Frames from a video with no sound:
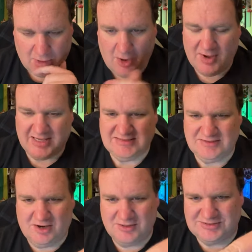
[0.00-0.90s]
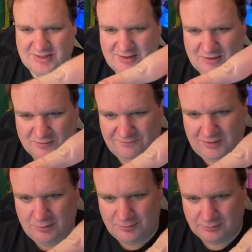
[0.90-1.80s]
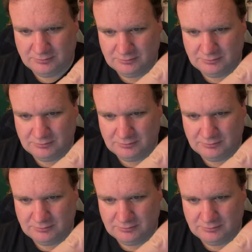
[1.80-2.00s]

Oh, I can see the hearts down here. They're floating.